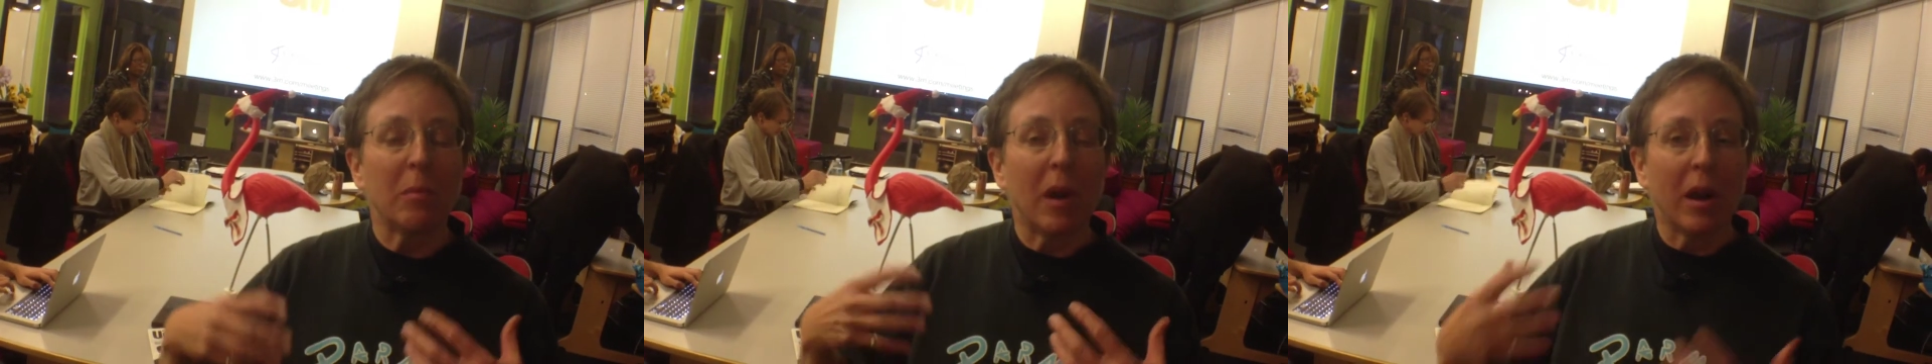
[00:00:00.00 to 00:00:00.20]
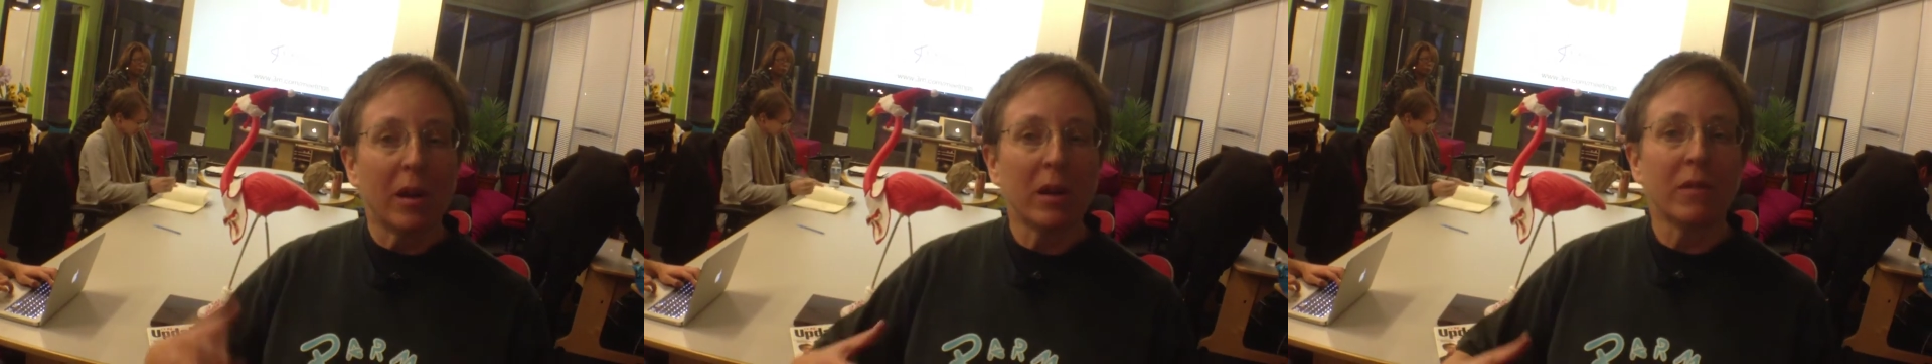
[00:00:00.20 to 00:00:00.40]

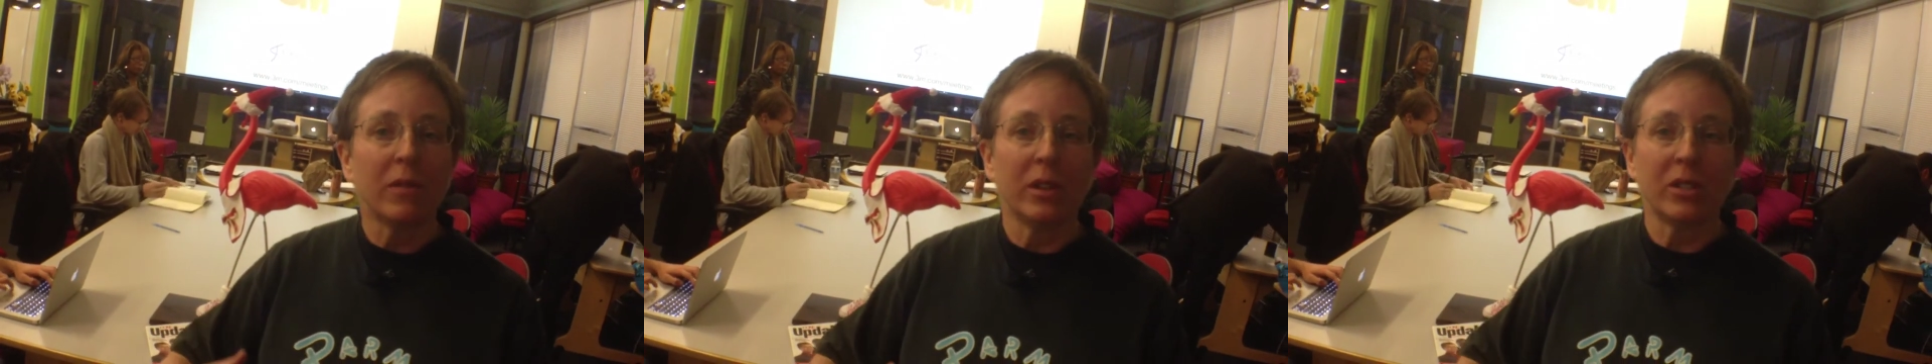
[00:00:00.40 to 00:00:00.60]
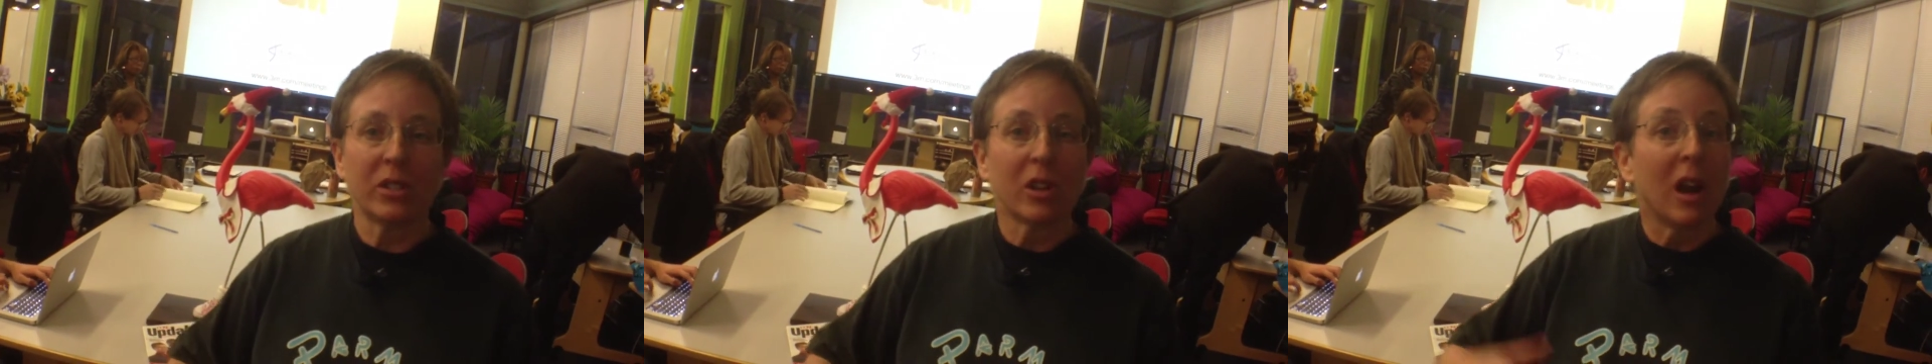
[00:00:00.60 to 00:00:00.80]
part of
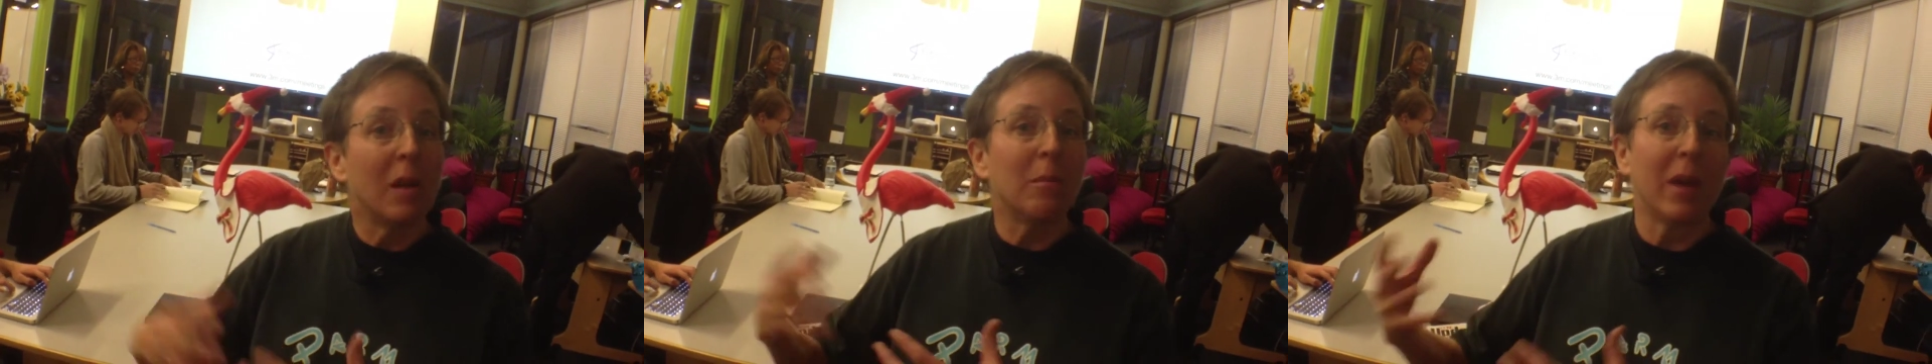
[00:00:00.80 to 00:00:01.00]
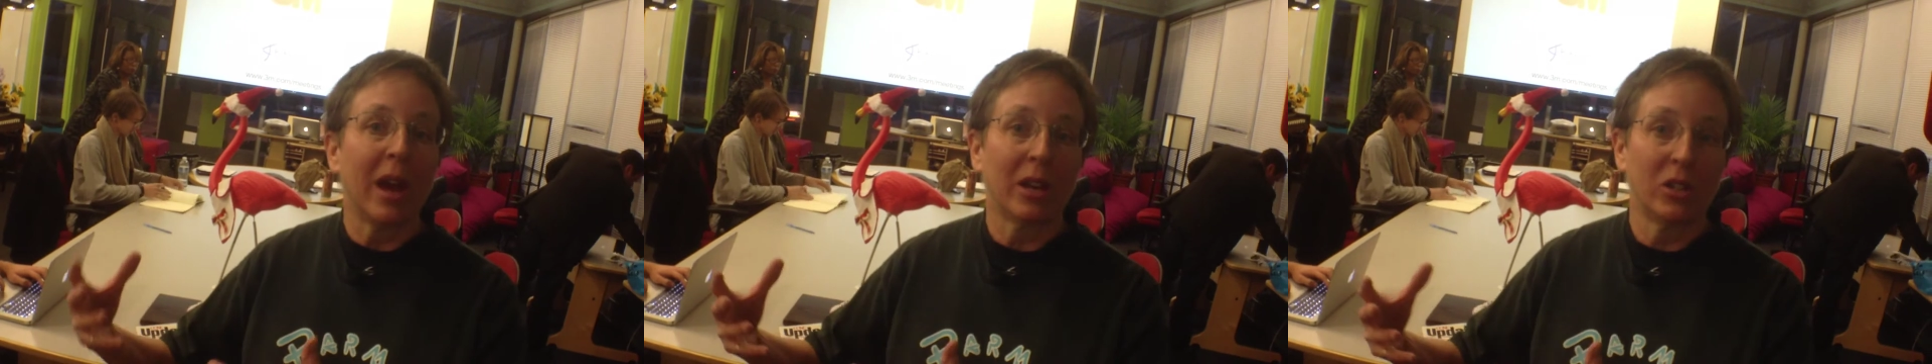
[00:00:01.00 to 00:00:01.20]
this
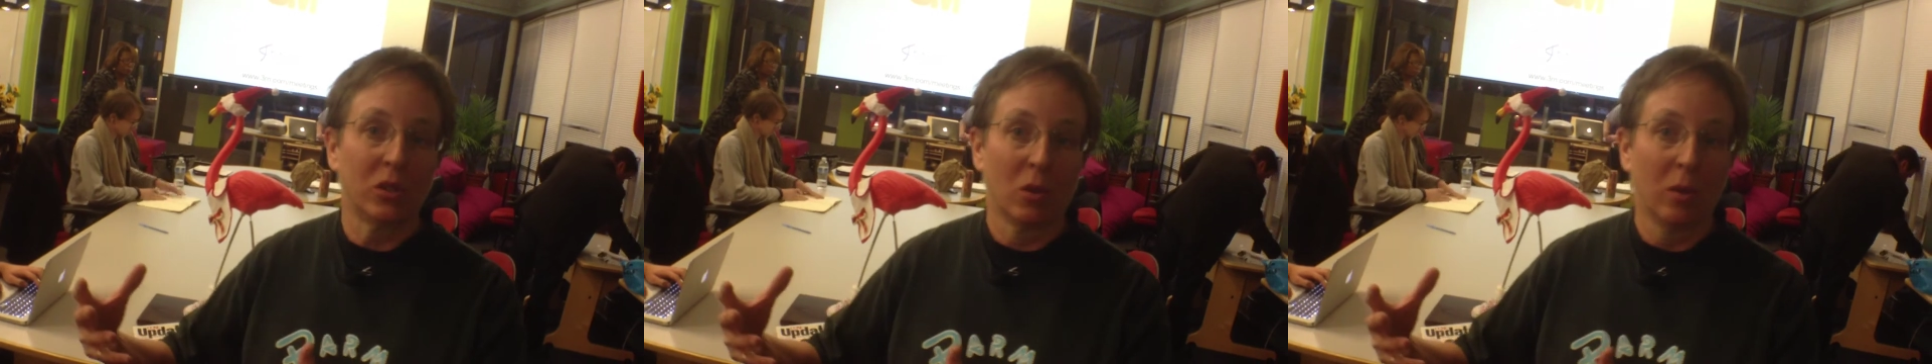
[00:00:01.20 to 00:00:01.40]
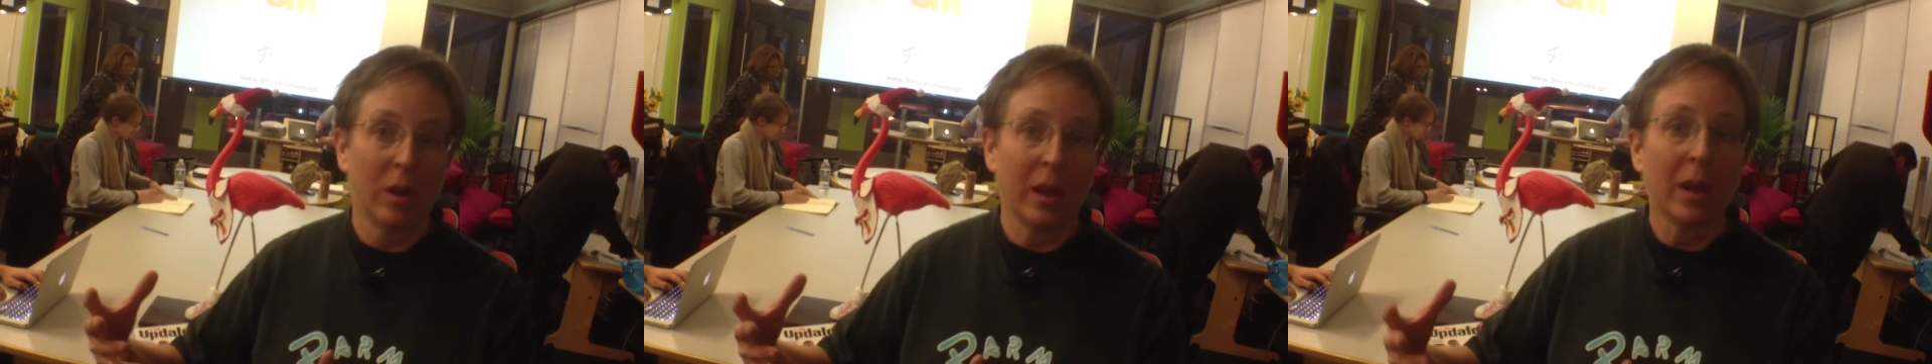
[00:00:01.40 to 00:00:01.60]
comeback
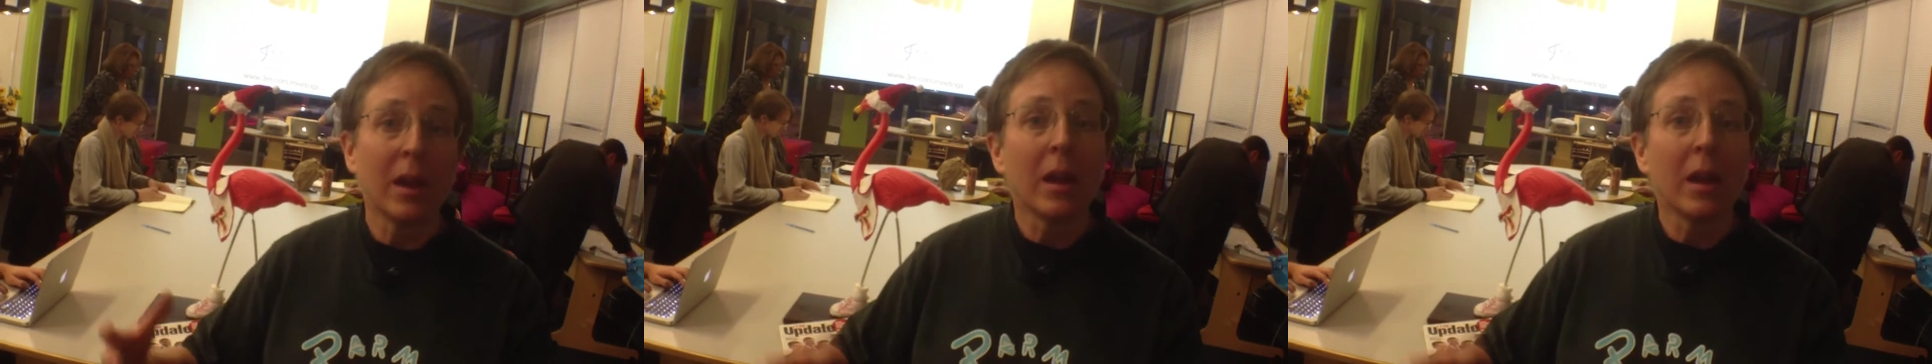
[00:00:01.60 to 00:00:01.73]
story.